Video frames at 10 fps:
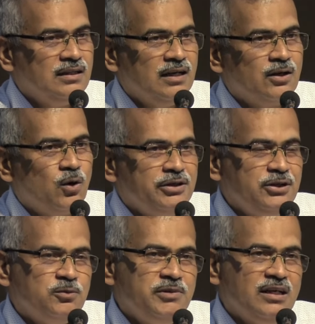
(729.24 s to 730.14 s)

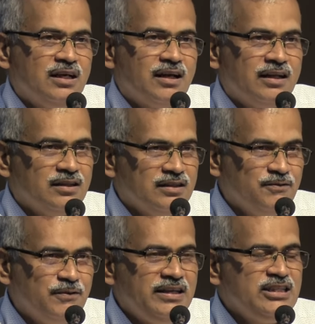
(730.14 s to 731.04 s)
according to me, a
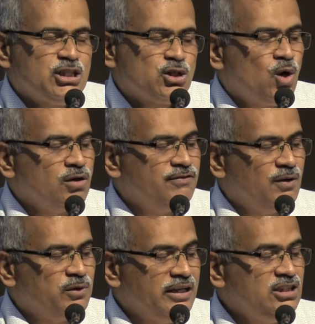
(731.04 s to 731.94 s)
very strong
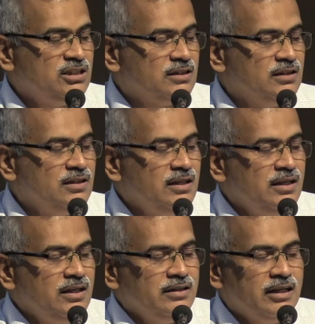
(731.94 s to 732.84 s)
foundation
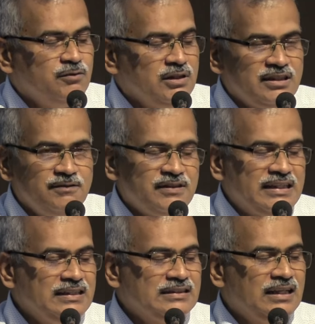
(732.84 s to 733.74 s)
that will give
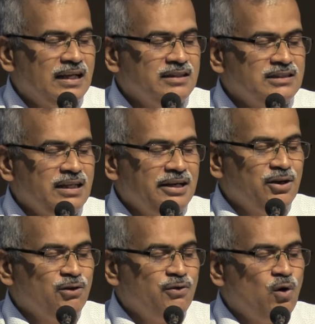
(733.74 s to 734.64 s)
readers an
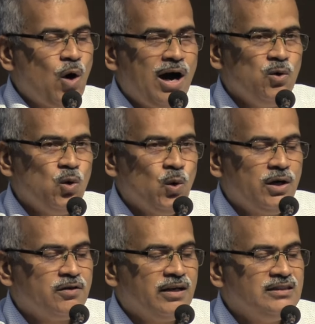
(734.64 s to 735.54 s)
understanding of how
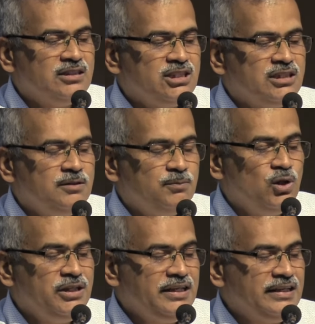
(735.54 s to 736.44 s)
Goa transitioned
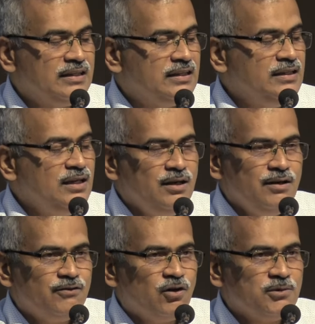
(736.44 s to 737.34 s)
politically
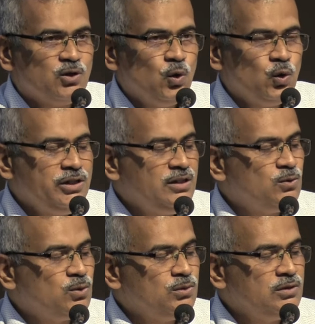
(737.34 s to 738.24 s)
from colonial
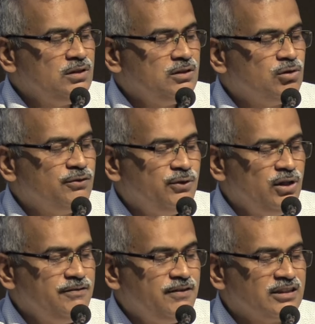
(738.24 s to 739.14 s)
rule to a
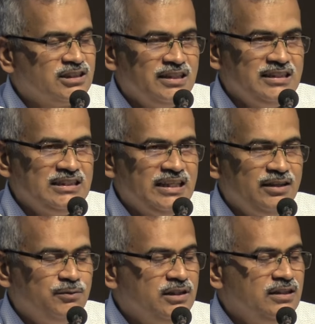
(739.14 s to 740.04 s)
fully functioning
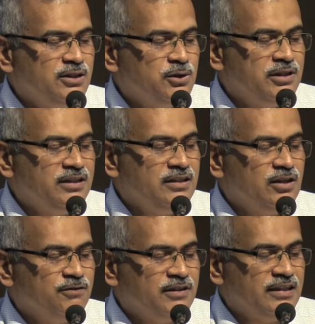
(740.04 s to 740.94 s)
state within the Union
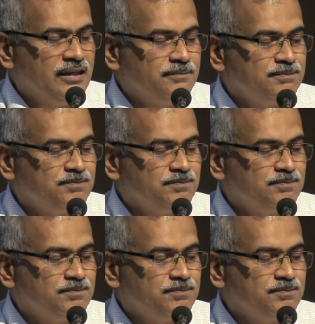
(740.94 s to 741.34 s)
of India.